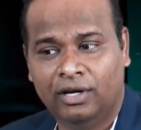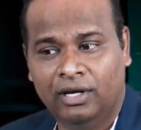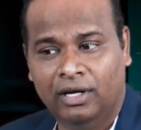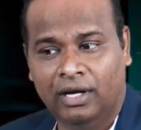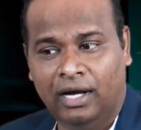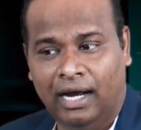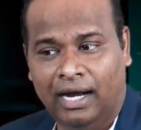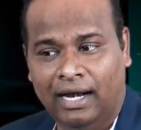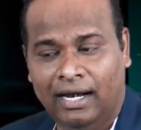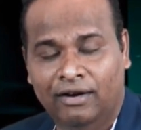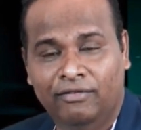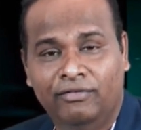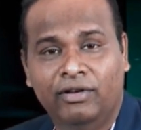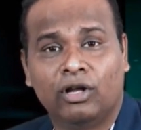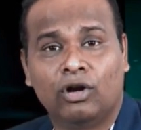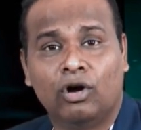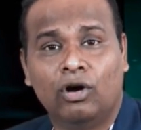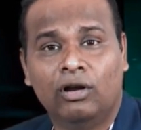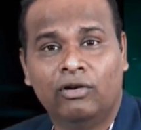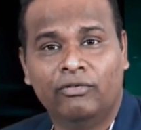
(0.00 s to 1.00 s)
and we are
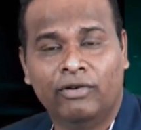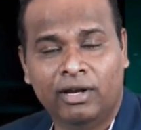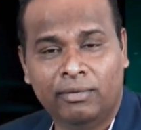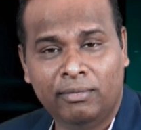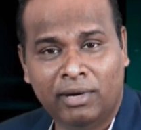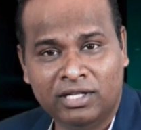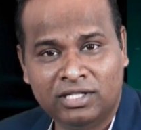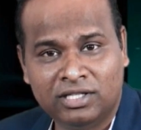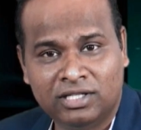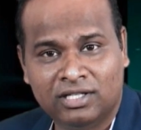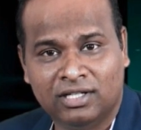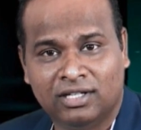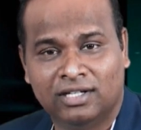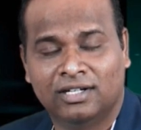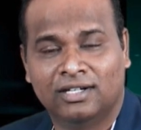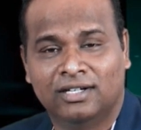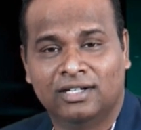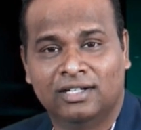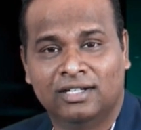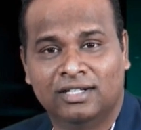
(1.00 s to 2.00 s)
all very much
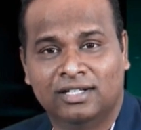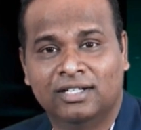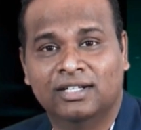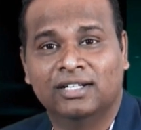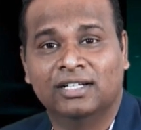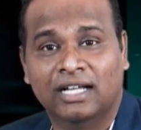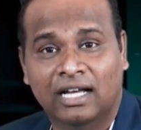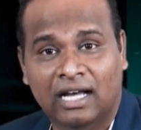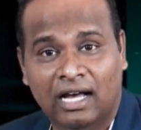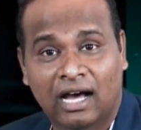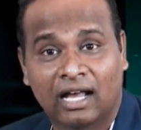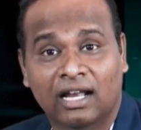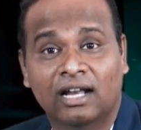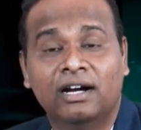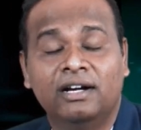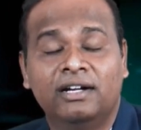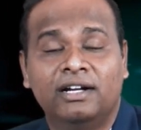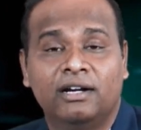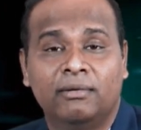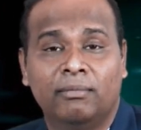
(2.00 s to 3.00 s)

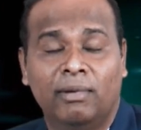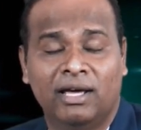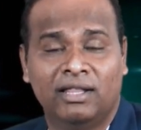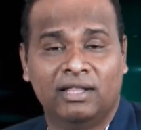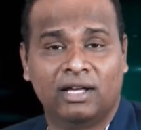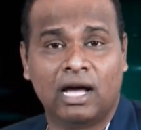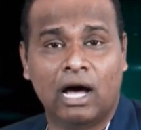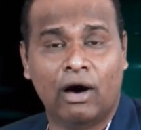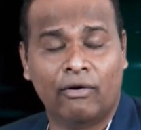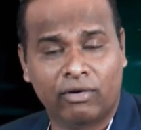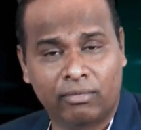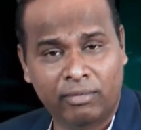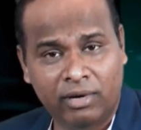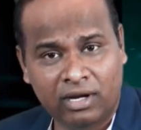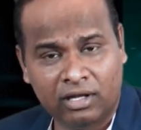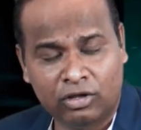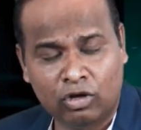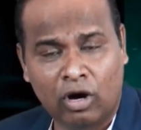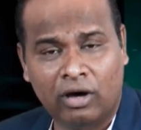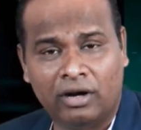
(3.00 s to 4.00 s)
alerted by the government
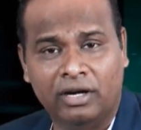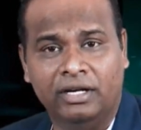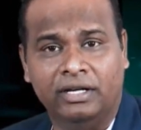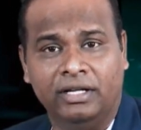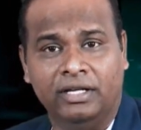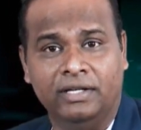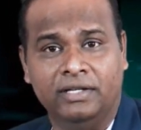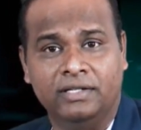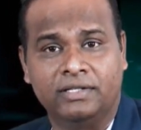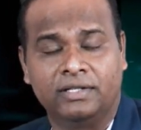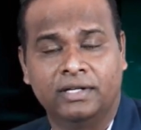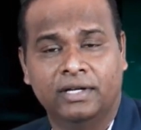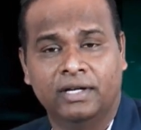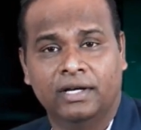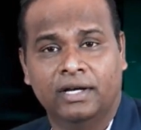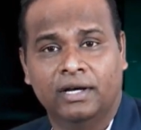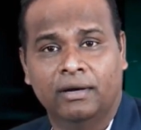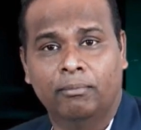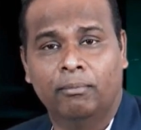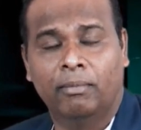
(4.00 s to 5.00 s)
authorities,
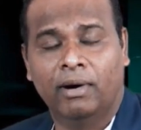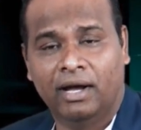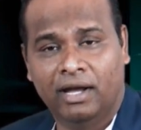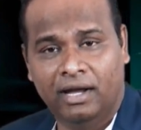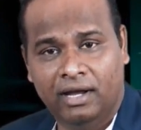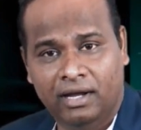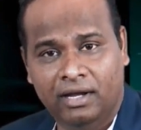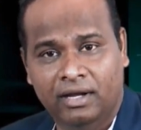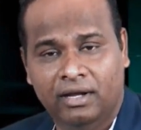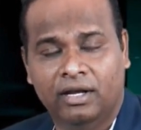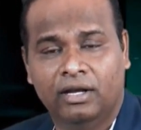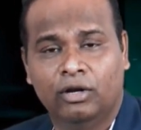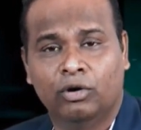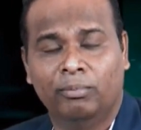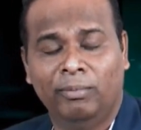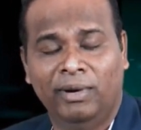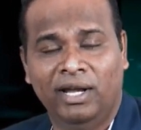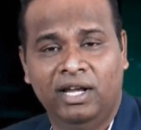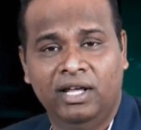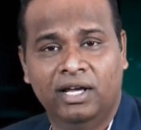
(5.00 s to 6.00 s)
by
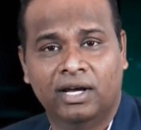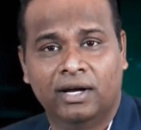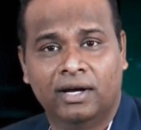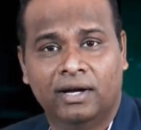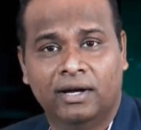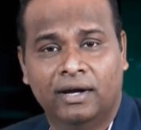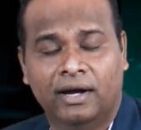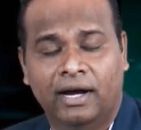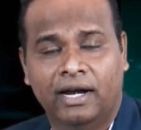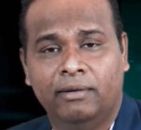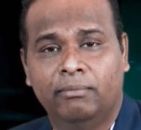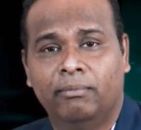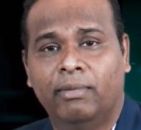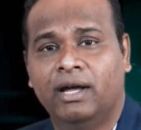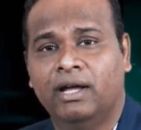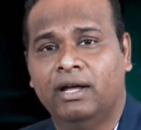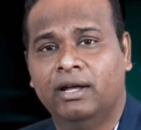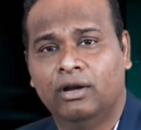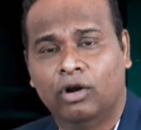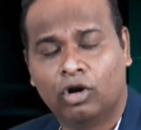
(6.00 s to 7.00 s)
media, and by
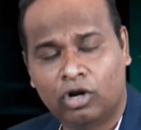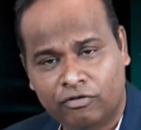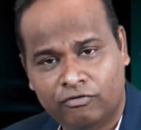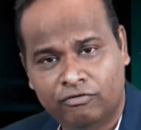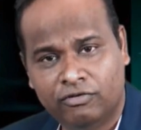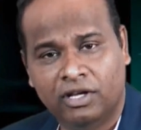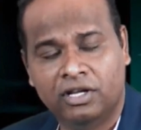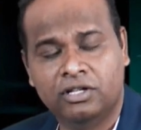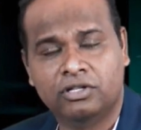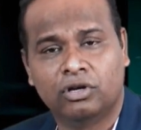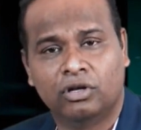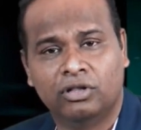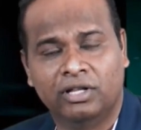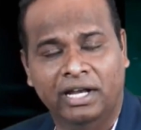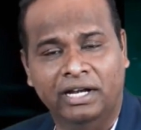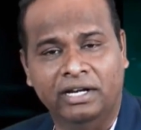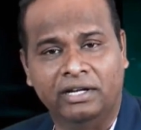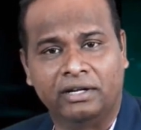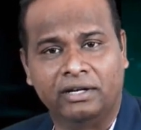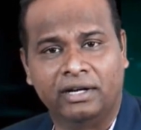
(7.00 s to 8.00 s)
a lot of things on the
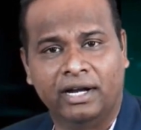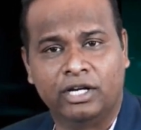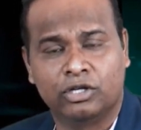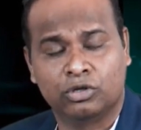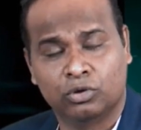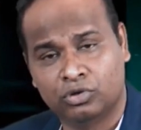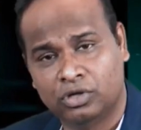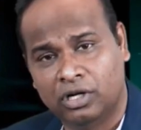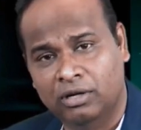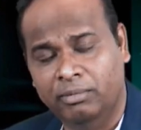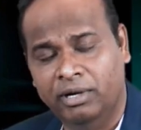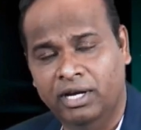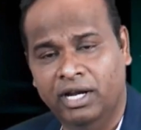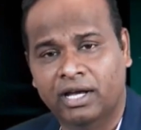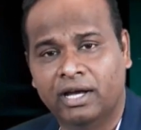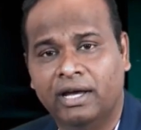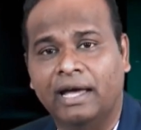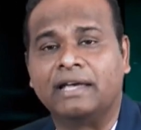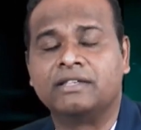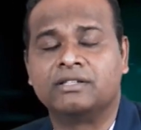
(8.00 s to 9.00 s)
internet, social
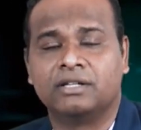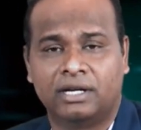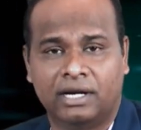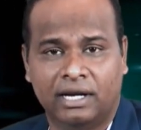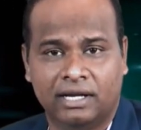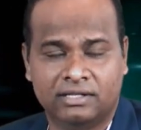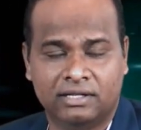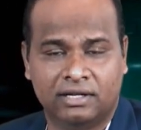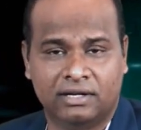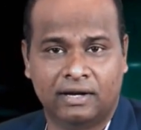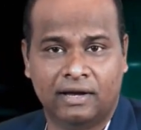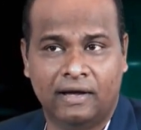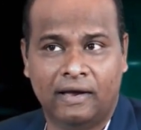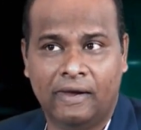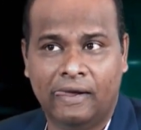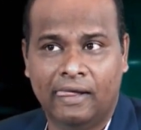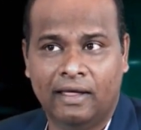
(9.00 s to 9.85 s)
media, etc. etc.